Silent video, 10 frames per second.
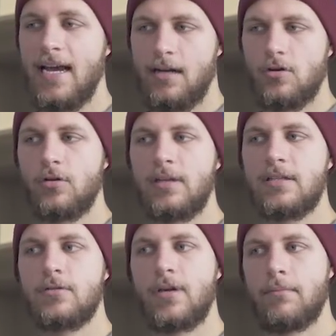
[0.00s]
and it only
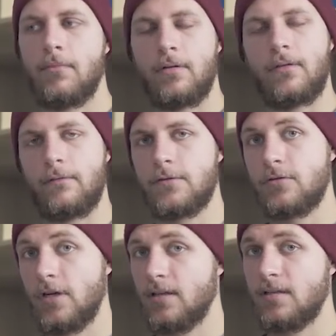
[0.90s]
took a month of
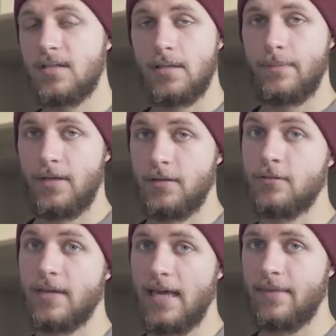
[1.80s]
strict discipline
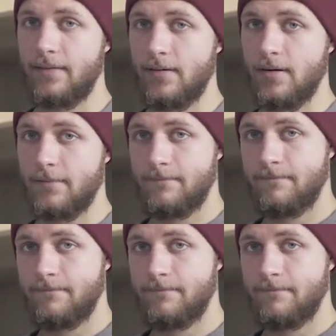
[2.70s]
to get there.